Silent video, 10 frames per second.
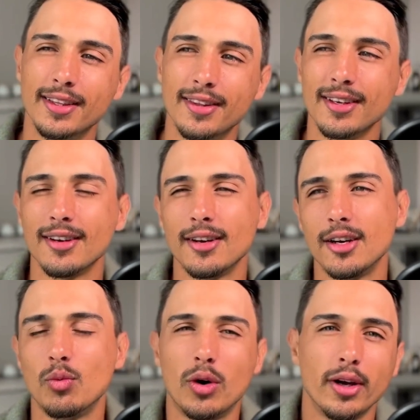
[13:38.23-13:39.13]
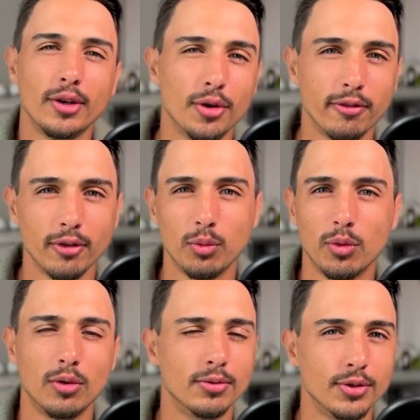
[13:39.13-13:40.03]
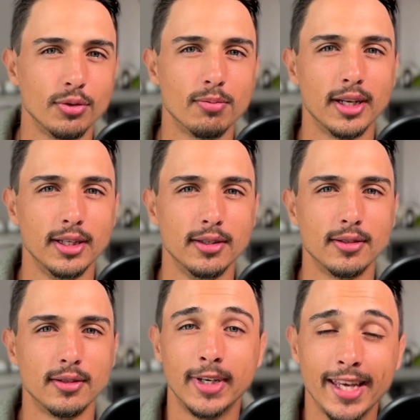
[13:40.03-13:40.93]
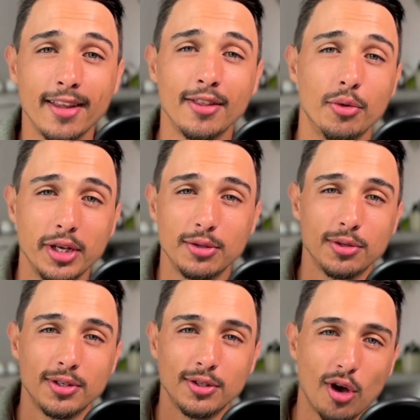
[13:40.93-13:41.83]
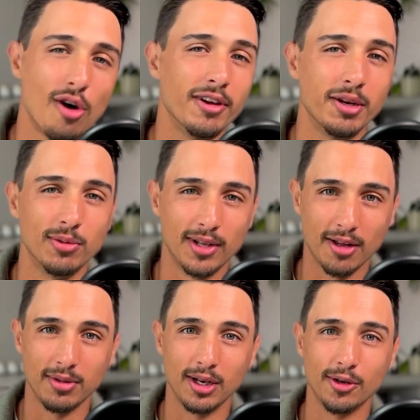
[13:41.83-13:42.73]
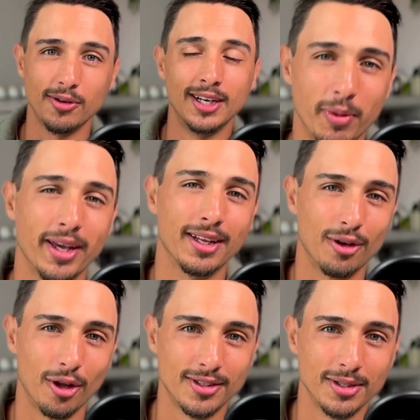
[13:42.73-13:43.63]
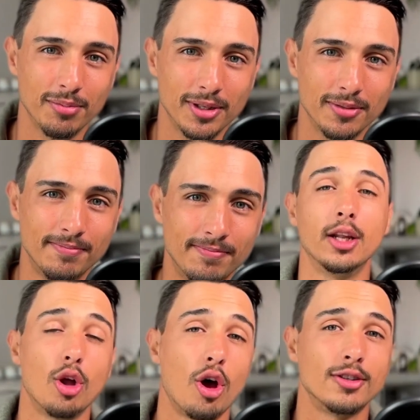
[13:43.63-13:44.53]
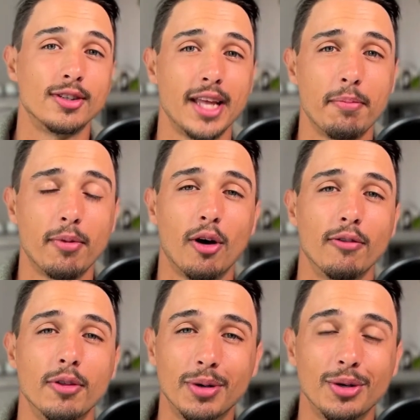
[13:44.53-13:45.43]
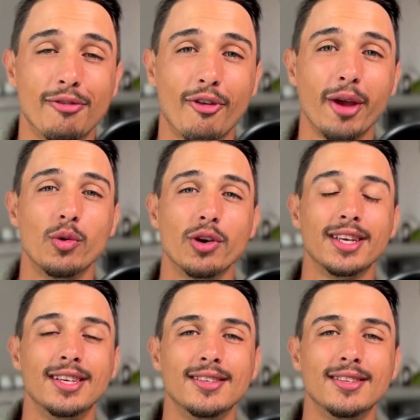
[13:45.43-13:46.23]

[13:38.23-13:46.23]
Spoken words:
and think, well, I don't know if it will suit my needs. Again, the resources are available down below to make it a lot simpler. The last step of the build framework